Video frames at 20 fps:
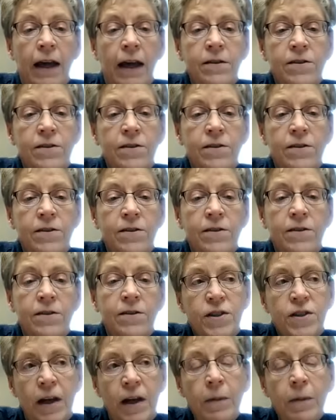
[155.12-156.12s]
And
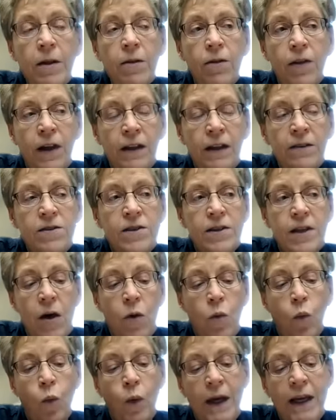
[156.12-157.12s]
so some of the things
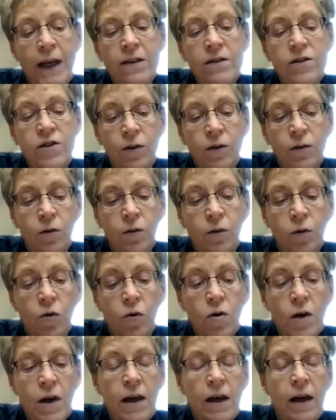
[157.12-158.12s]
that we
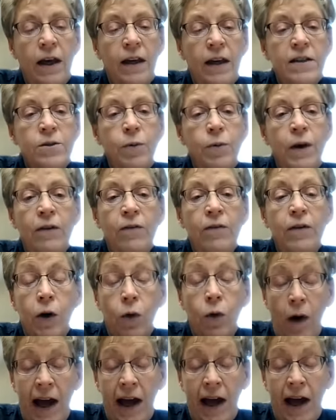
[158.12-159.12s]
do is we have a
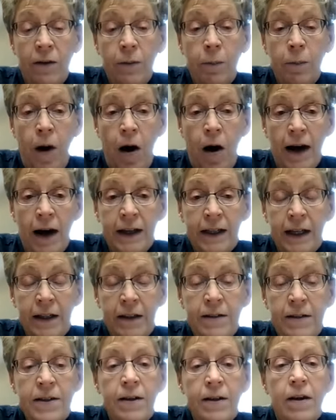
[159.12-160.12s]
grant
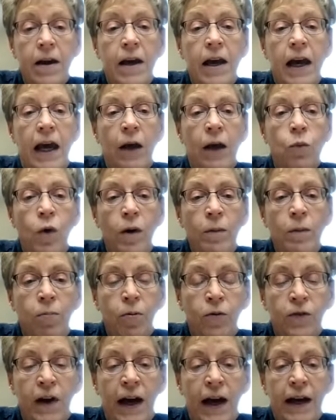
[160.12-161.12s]
pocket, and we
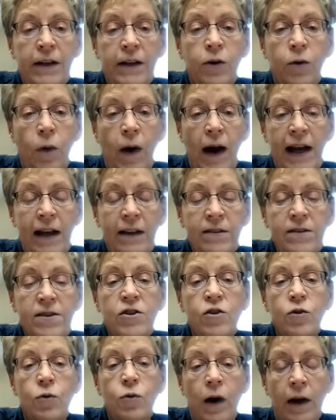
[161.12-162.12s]
provide grants
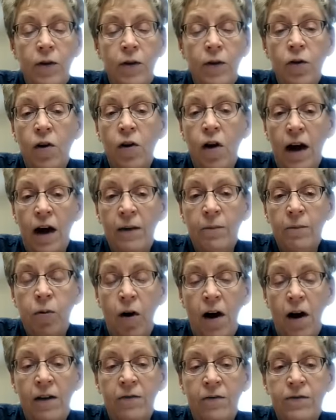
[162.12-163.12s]
to other
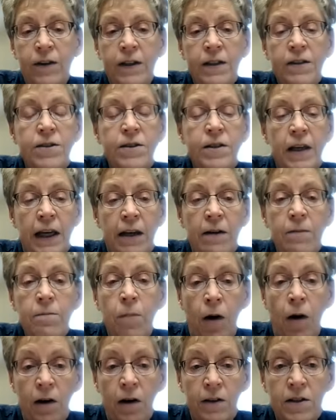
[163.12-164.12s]
nonprofits in
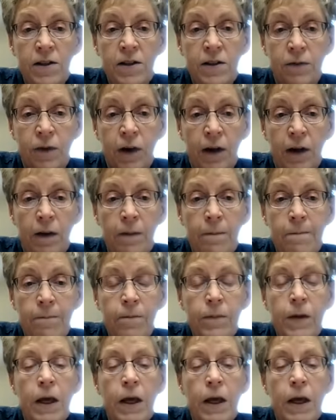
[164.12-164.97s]
Barnesville.